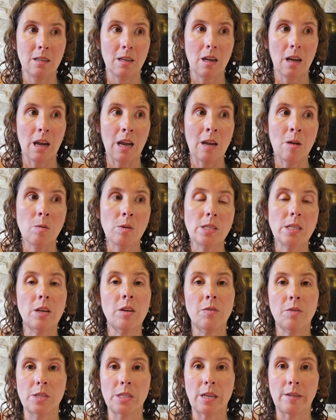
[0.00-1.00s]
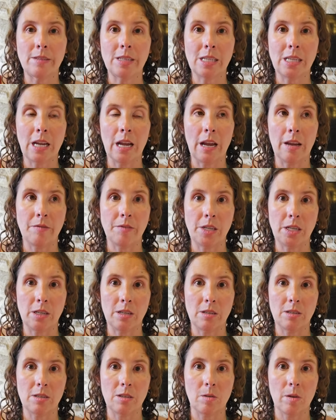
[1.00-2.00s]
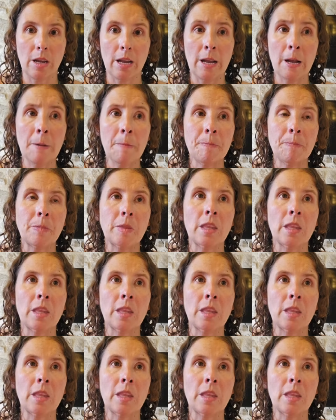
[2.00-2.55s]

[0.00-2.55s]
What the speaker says: I was there for 7.5 years. Okay.